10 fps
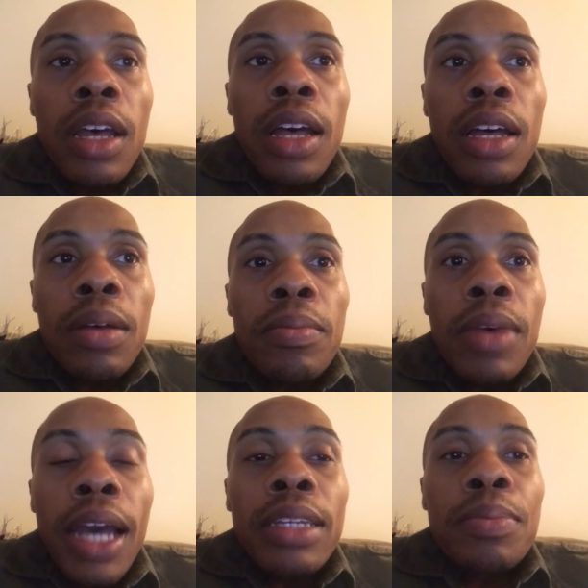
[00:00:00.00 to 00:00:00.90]

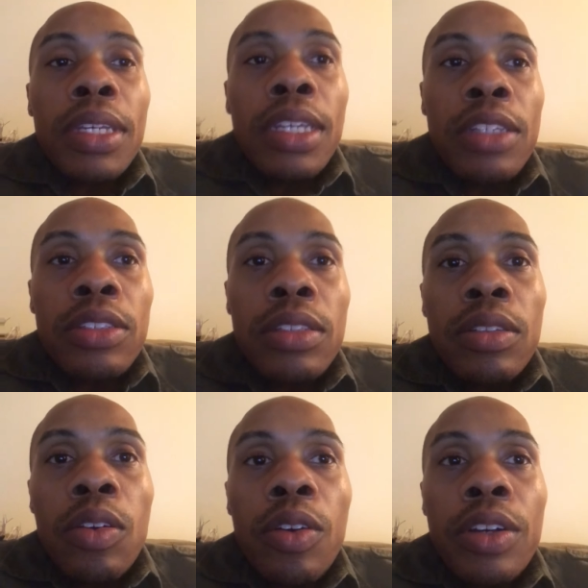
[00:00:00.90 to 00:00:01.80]
IEPs
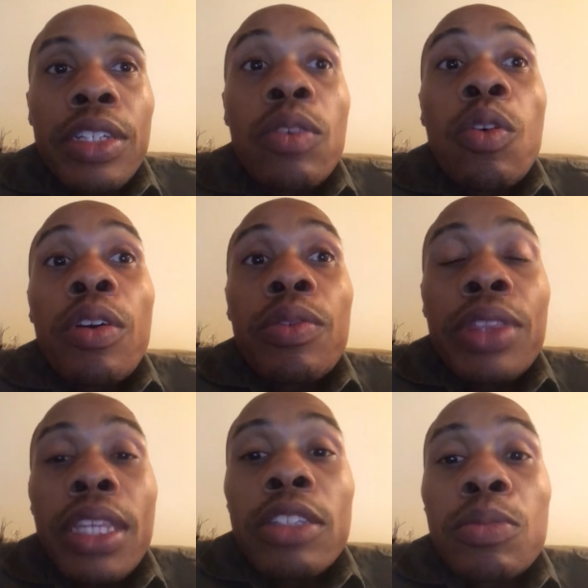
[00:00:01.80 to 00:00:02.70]
and or
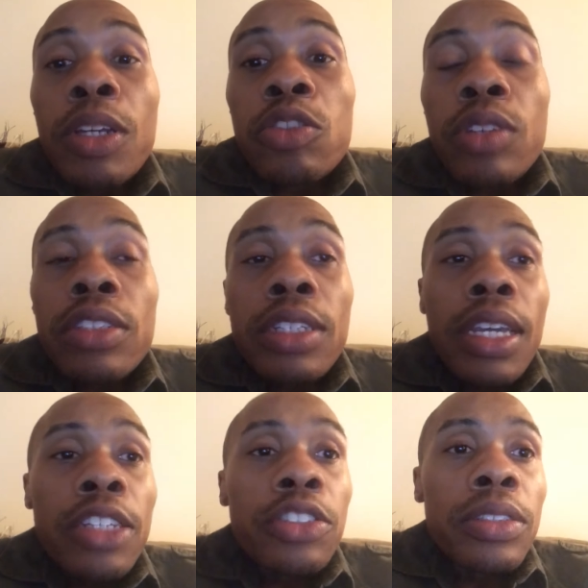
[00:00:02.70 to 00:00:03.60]
within special
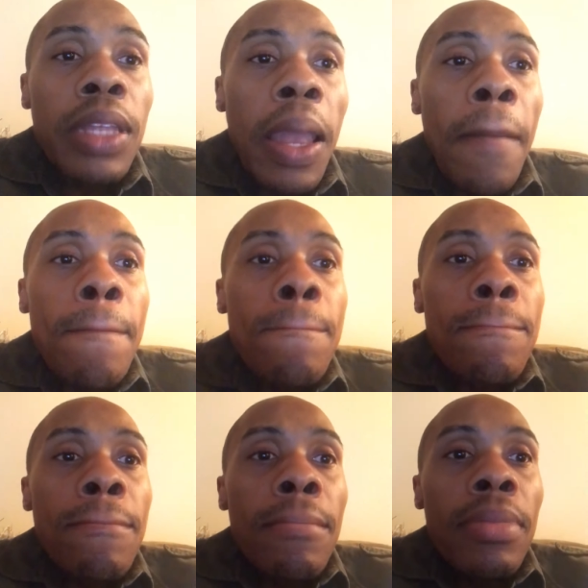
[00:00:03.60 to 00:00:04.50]
education.
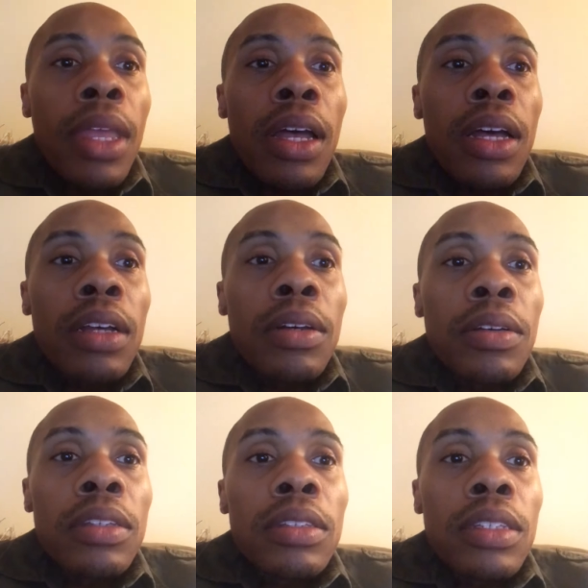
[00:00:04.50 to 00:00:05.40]
Uh,
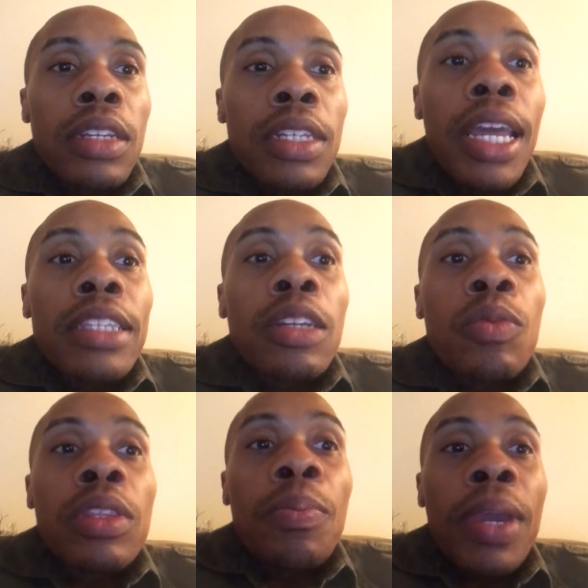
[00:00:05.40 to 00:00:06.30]
Connecting
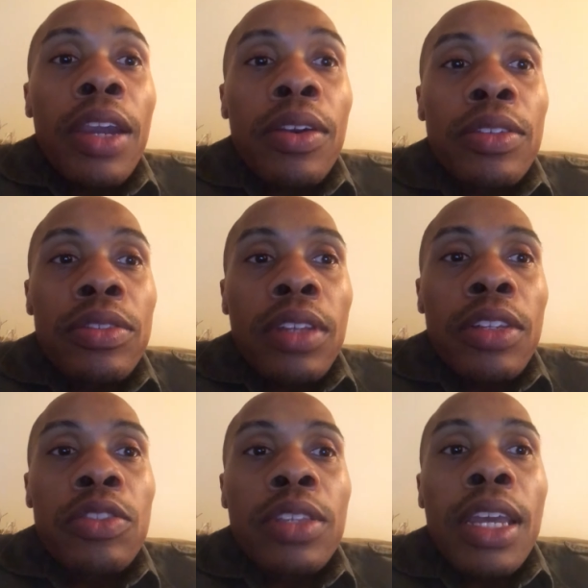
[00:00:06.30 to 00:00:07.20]
with the parents,
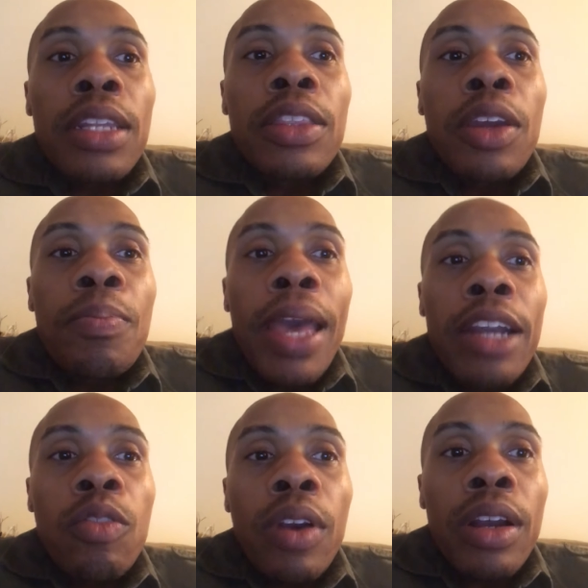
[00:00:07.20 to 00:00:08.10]
understanding their
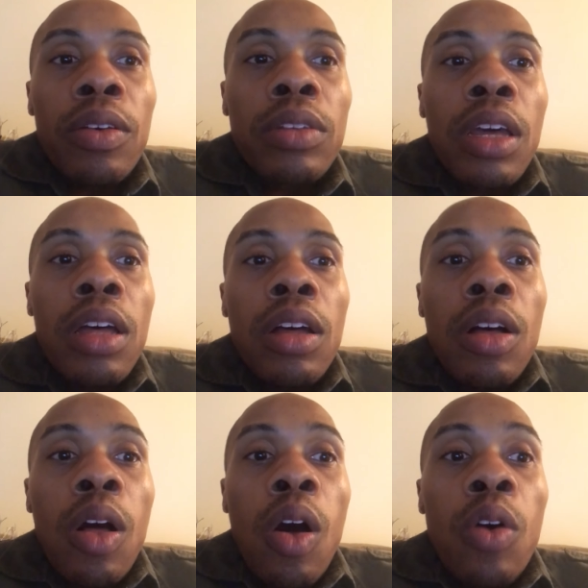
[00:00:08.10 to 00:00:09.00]
background,
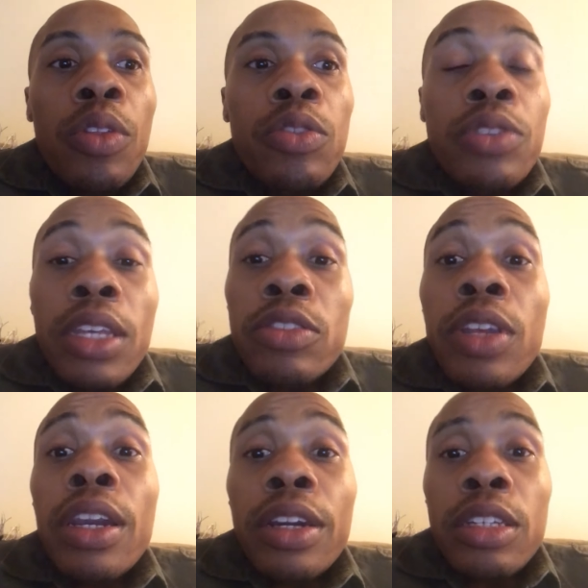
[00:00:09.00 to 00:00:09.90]
all those things are
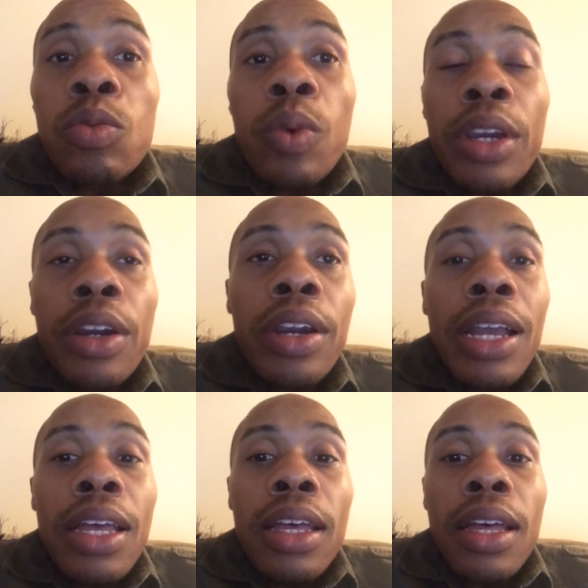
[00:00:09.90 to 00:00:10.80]
areas where
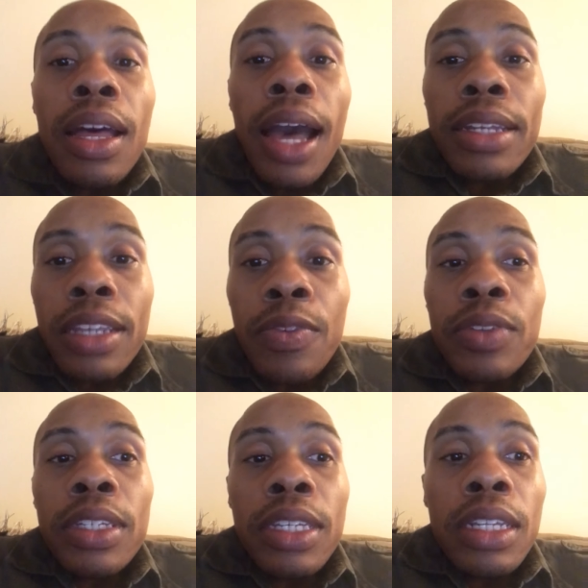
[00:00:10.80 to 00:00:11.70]
I
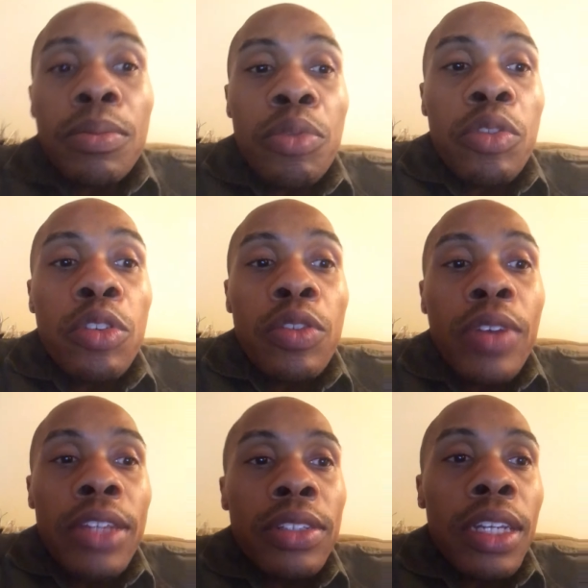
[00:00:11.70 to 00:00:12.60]
definitely can improve
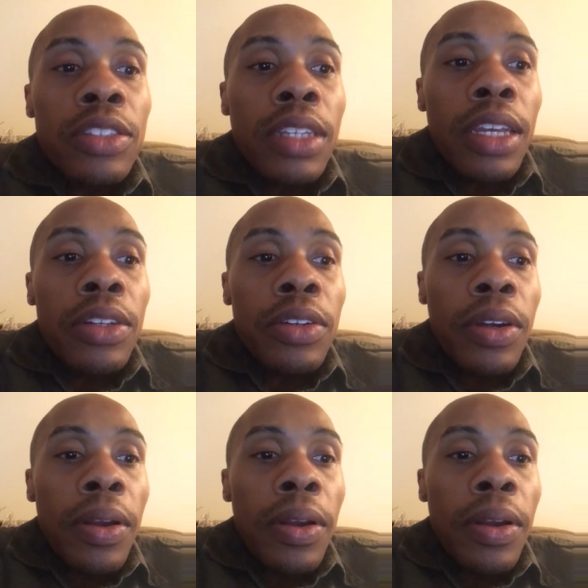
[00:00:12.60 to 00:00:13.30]
as an educator.